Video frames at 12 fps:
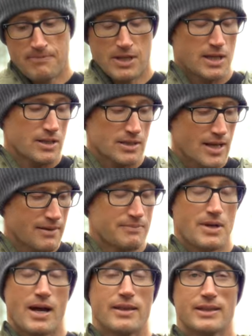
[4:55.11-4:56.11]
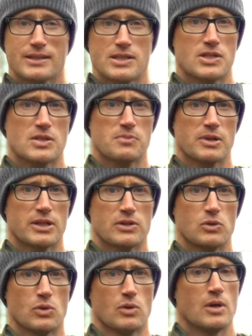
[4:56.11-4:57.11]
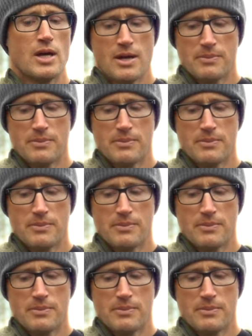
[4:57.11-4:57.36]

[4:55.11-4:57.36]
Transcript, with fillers: then yeah, I think this is pretty cool.